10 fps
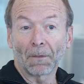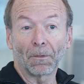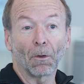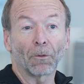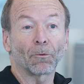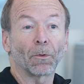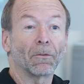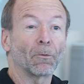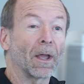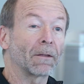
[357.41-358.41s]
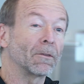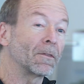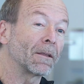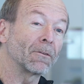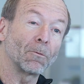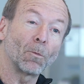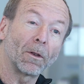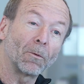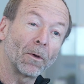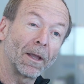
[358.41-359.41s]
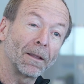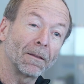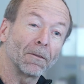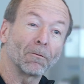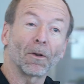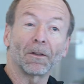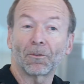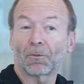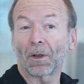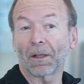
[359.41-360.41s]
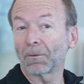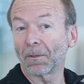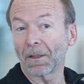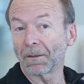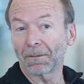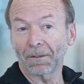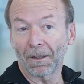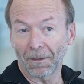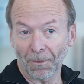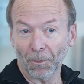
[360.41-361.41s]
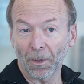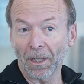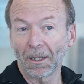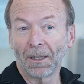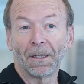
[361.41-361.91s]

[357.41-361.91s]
The Austrians react to things in one way, and the French react to things another way.